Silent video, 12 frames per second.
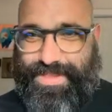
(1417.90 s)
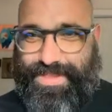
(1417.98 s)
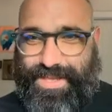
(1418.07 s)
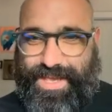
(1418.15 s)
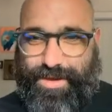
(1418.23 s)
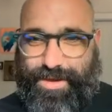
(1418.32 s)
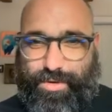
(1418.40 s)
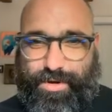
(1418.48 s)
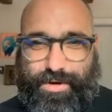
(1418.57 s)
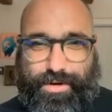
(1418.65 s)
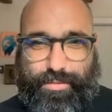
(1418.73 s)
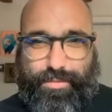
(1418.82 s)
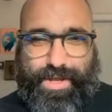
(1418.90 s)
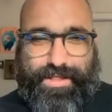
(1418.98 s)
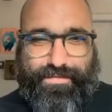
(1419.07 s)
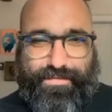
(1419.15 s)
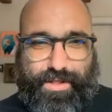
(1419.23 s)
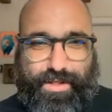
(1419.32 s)
yeah, we got the
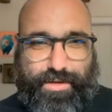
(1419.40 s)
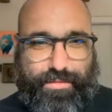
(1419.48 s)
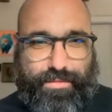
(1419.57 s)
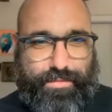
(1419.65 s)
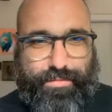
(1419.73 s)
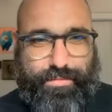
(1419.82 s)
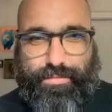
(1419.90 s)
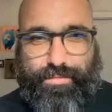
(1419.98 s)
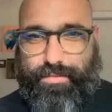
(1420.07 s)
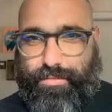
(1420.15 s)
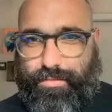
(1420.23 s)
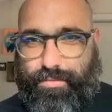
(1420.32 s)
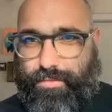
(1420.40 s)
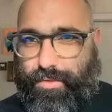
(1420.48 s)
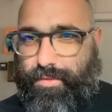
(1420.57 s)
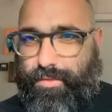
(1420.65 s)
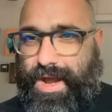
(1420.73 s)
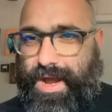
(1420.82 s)
falling. We're
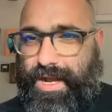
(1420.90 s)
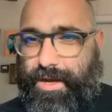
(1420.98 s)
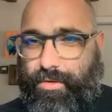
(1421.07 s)
rocking and